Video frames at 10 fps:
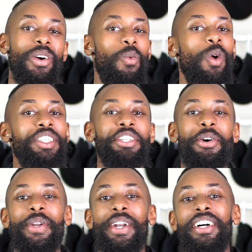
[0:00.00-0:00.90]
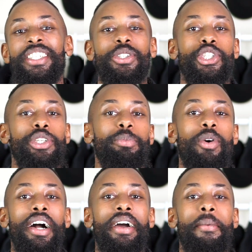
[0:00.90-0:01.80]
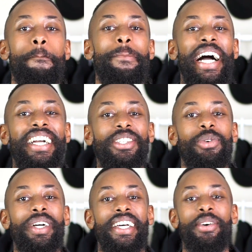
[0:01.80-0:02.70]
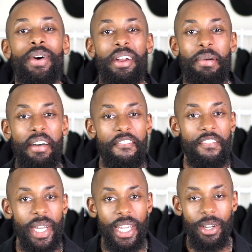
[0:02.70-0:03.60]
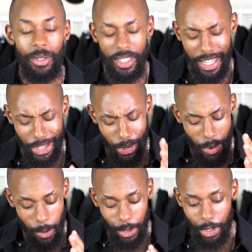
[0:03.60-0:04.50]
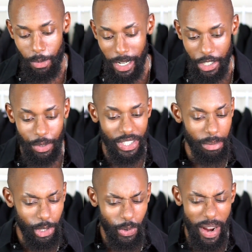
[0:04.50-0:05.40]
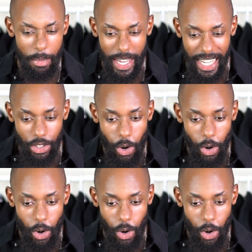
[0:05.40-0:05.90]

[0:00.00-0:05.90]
What's going on YouTube? Welcome back to another one of my videos. Thank you all so much for subscribing as